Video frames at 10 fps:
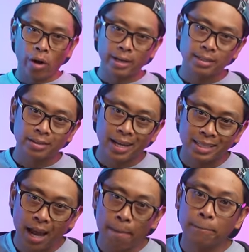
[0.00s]
All right, till
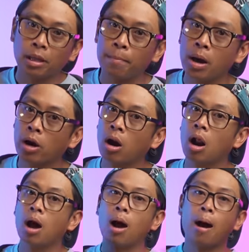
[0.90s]
next time, play better.
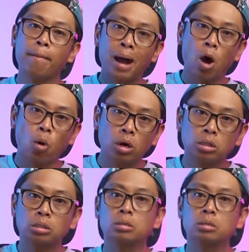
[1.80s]
I'm out.